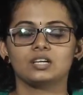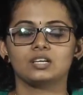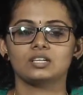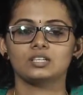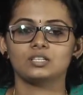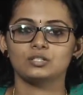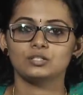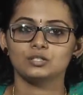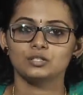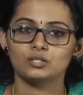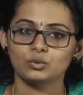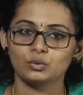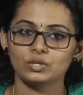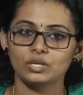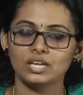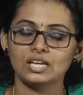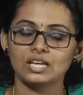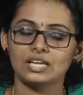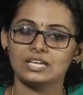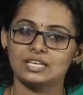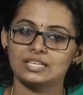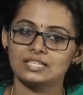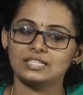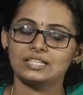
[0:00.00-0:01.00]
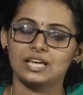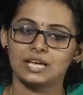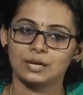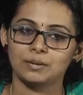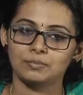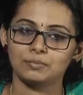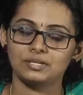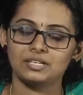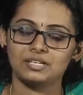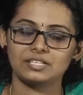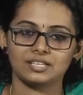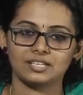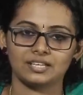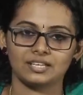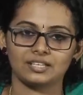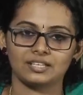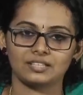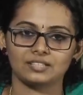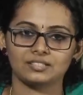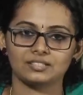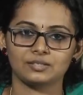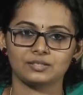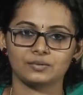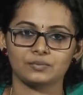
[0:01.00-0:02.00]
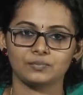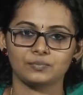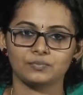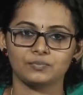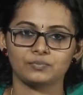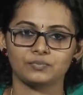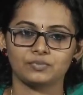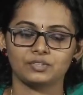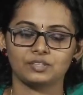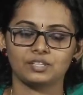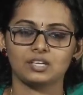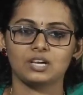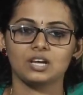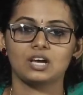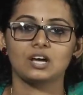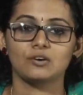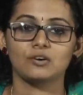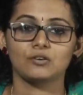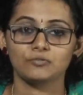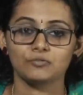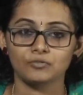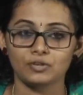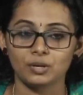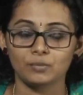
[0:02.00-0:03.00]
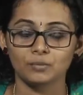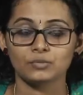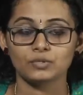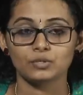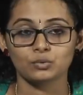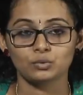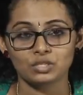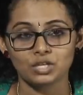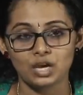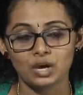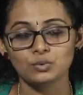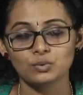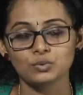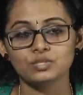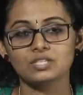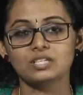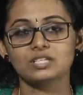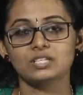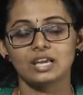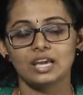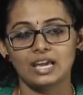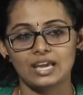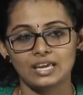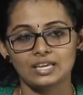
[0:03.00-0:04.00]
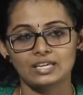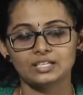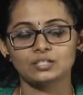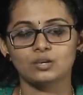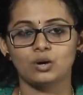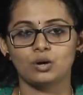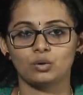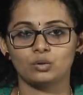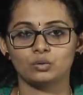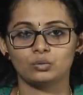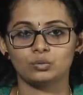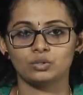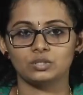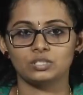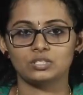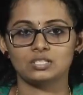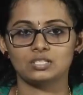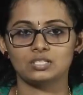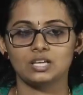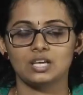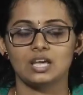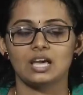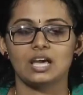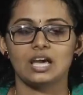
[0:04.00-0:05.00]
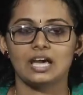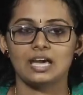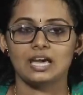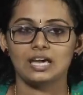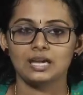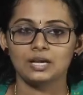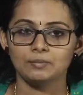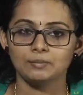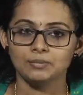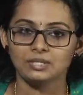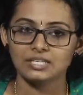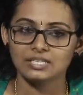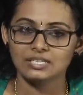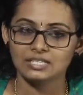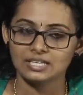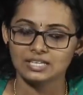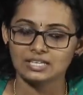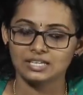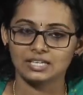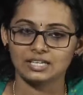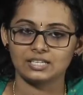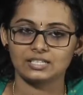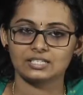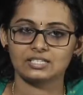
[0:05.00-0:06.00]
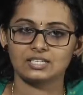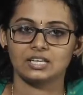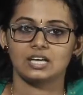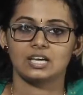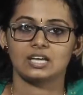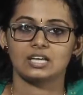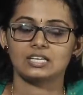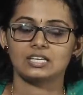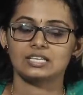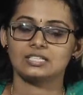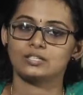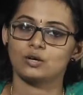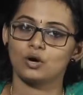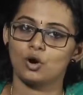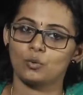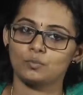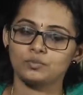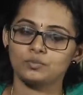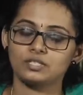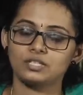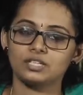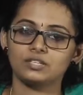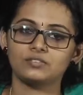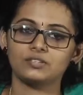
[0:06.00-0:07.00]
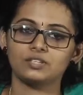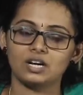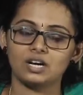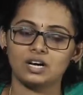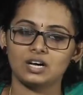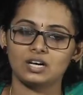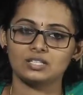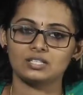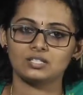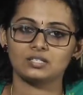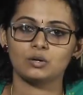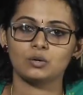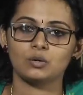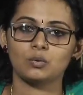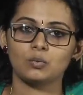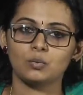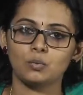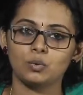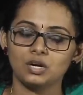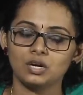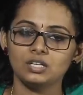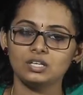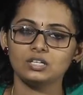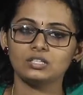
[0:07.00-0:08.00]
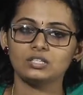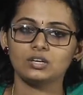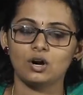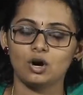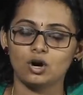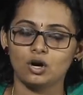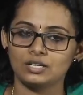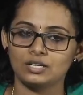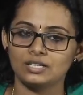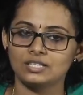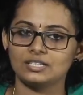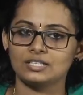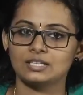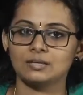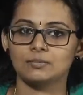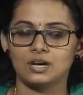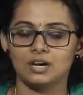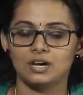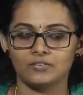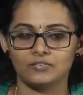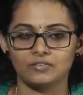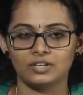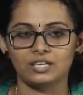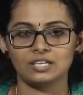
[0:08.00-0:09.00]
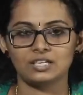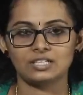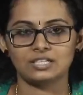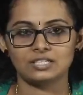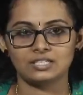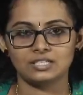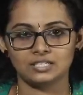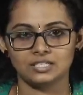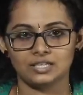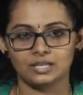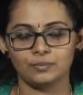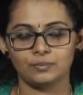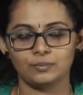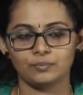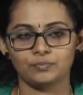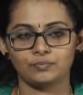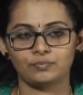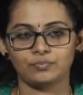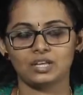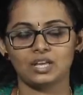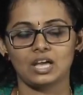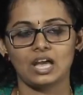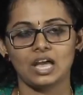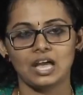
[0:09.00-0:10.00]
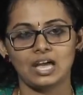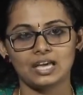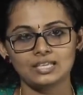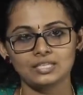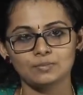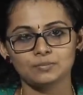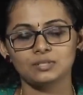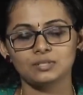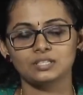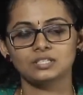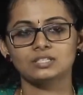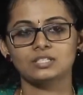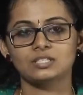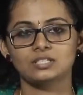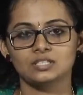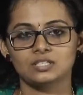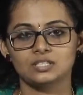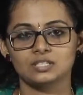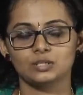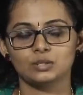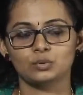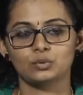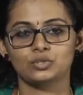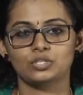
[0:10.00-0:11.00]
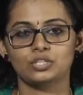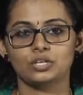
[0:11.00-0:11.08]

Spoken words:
Today is April 2nd. From 2008 onwards, April 2nd is observed as World Autism Awareness Day as per the resolution